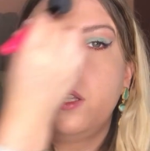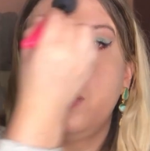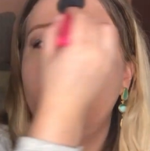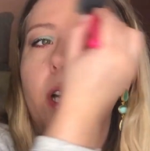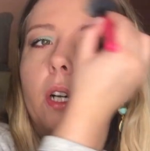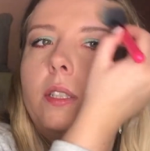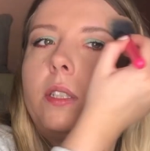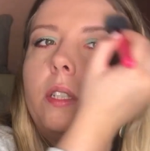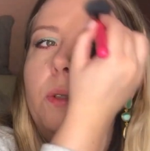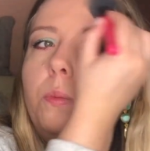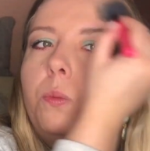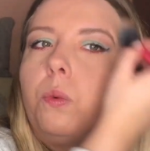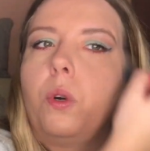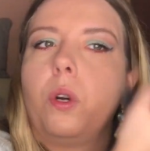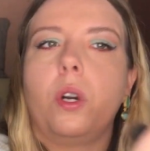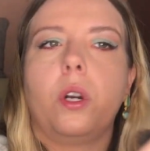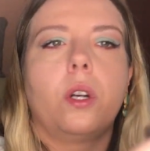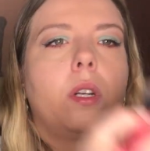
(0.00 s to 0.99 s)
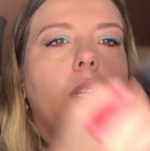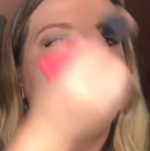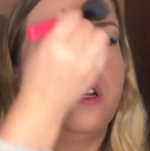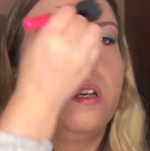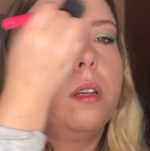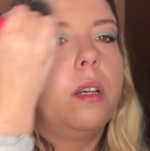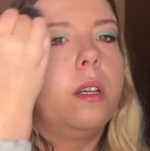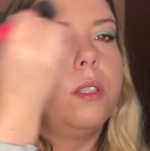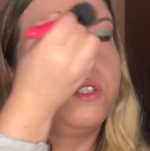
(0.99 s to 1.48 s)
doesn't work
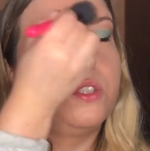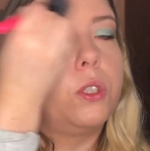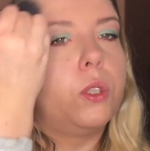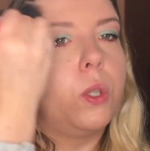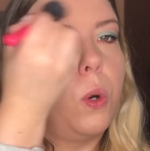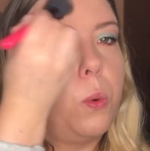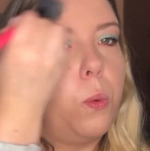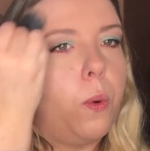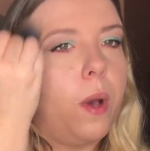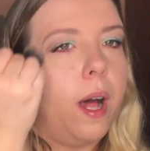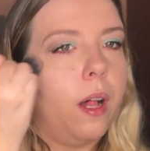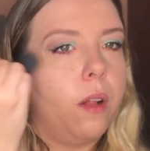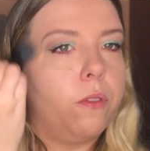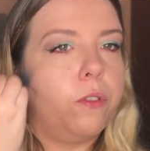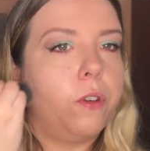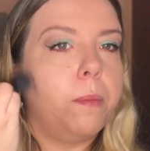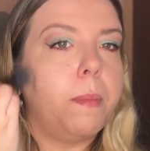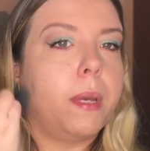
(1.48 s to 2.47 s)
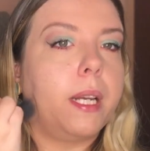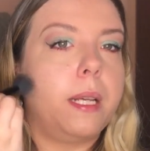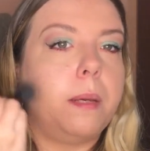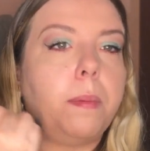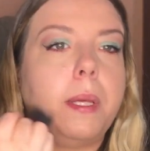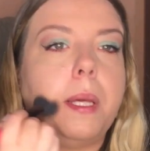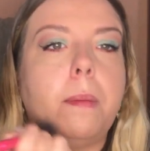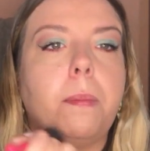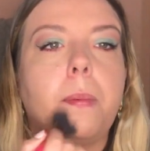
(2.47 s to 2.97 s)
so well for many
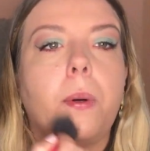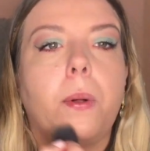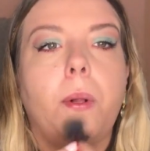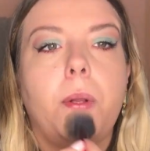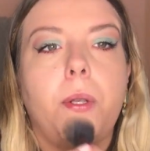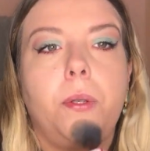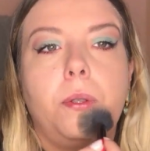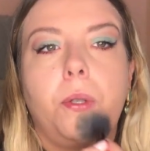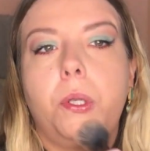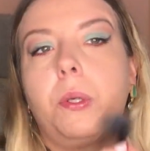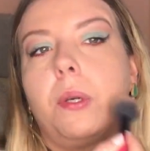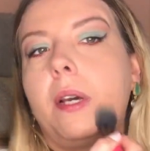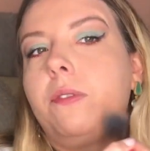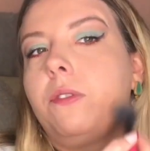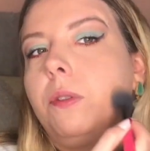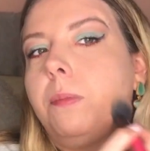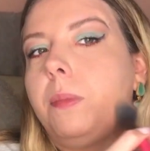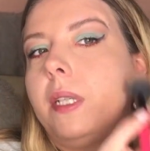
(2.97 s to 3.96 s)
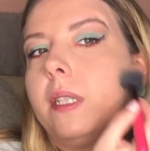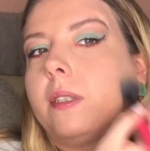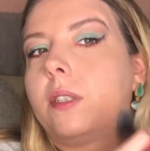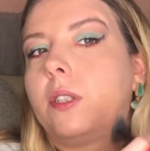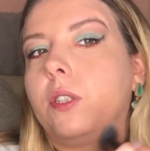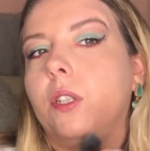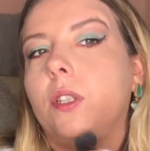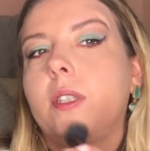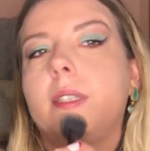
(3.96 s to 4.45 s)
people. You know, you have to be a
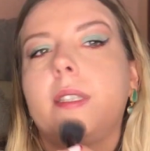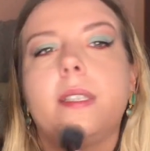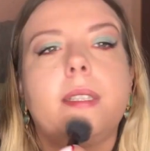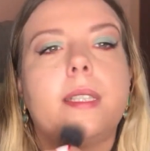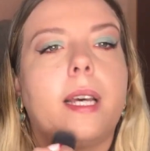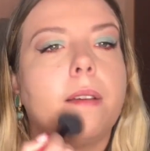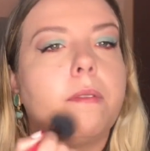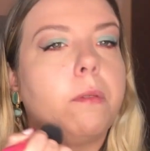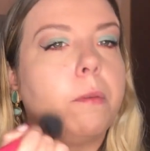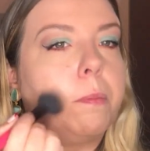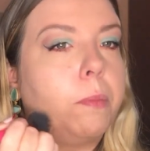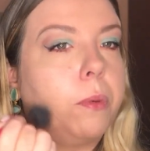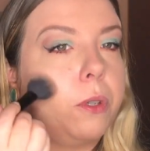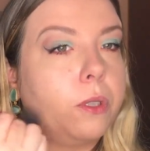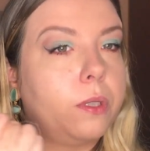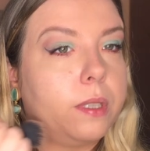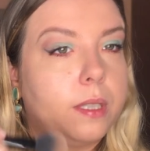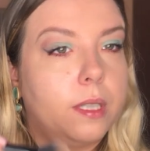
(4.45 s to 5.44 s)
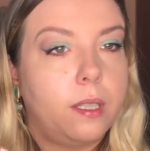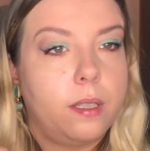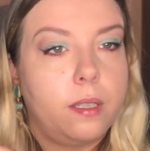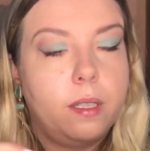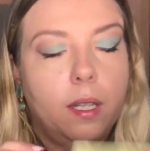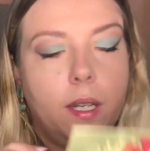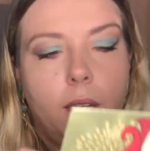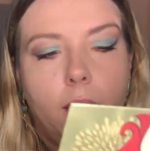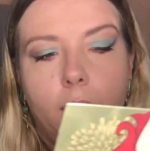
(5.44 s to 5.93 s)
certain type of
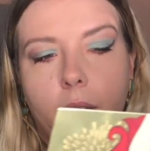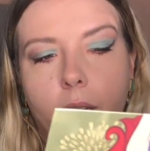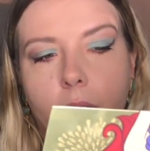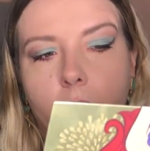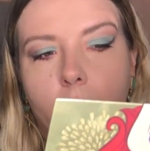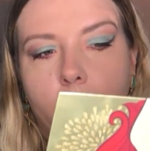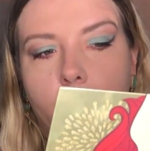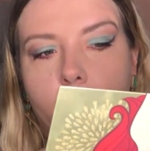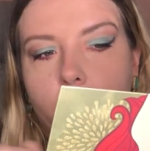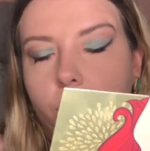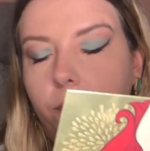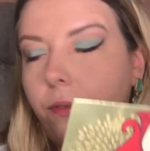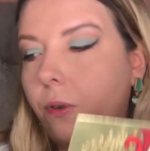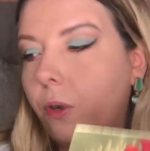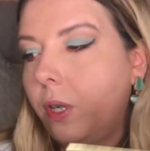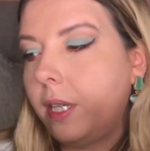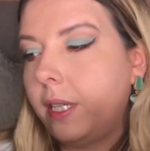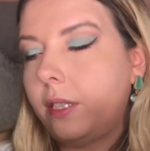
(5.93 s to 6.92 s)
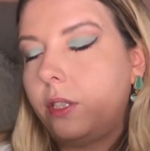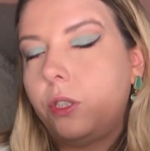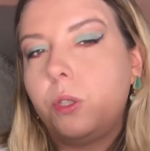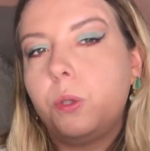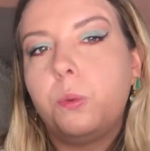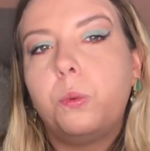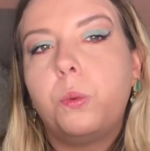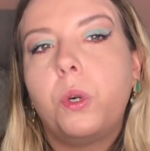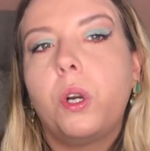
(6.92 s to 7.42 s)
person for it
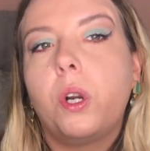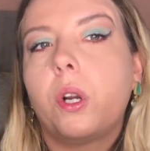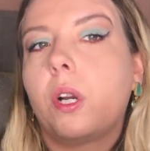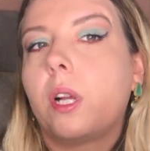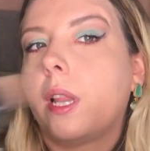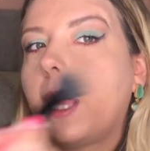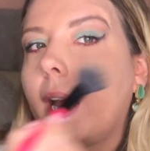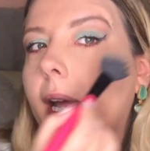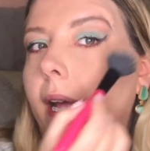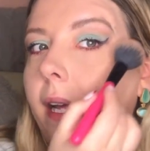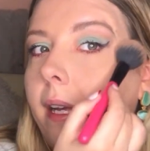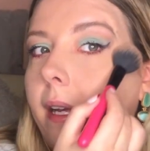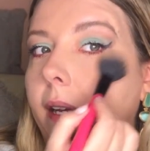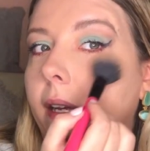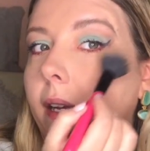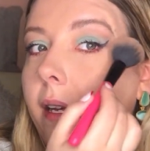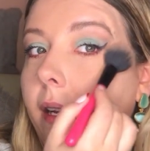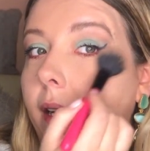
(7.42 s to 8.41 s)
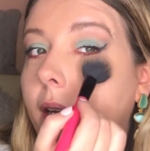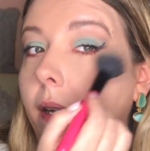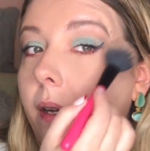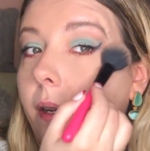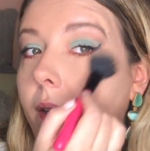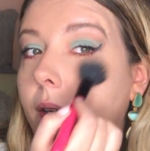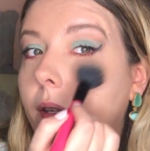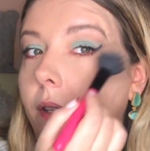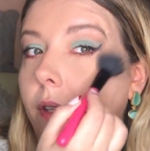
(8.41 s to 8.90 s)
to work like
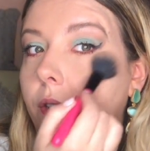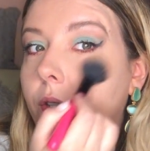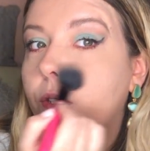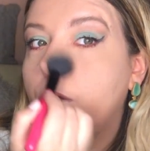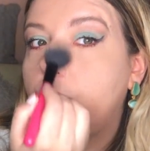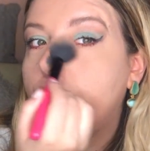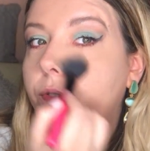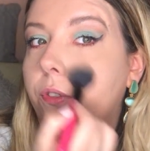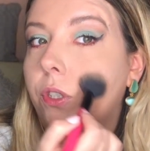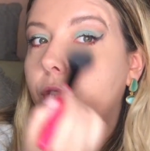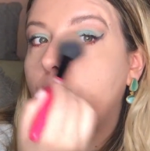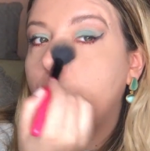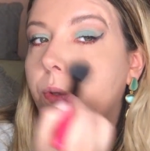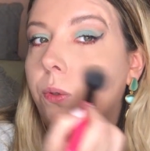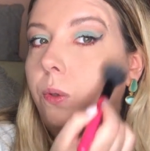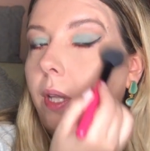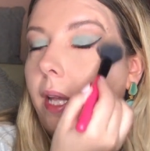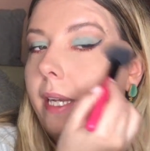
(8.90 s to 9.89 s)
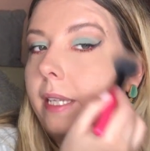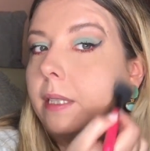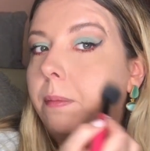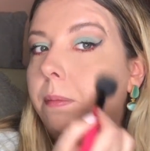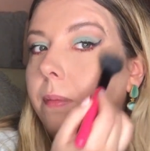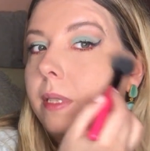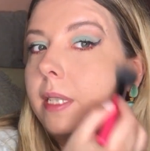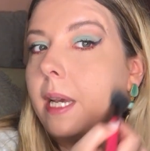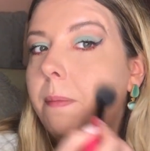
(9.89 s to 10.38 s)
good for you. Like the
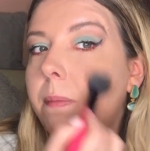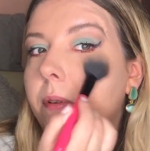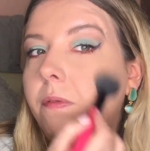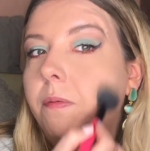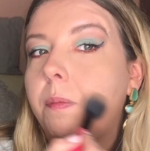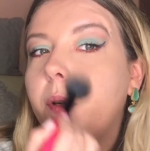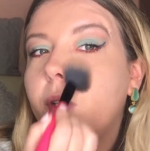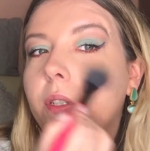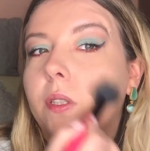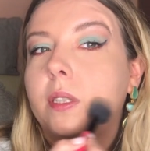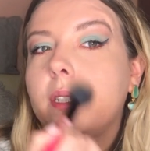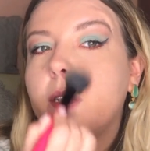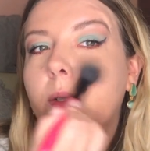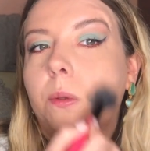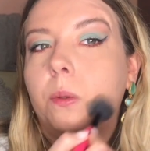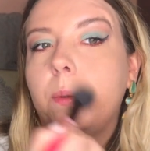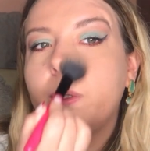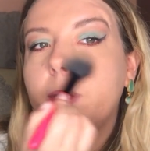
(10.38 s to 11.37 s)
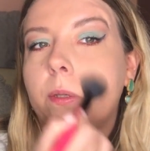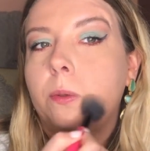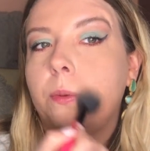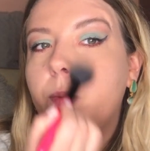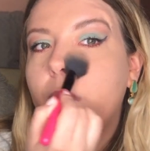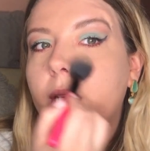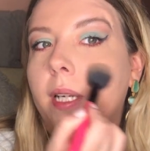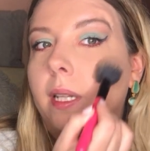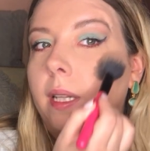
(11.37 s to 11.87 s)
type of person who is
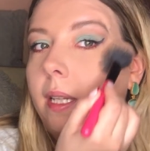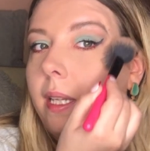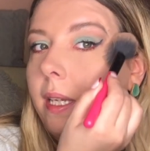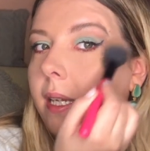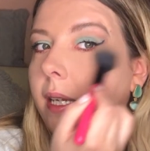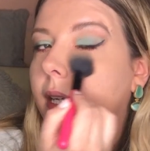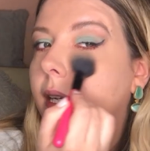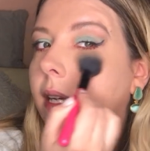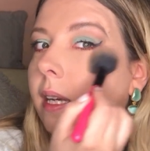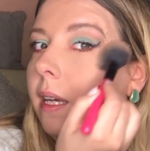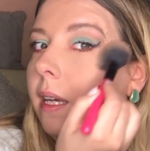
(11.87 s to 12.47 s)
really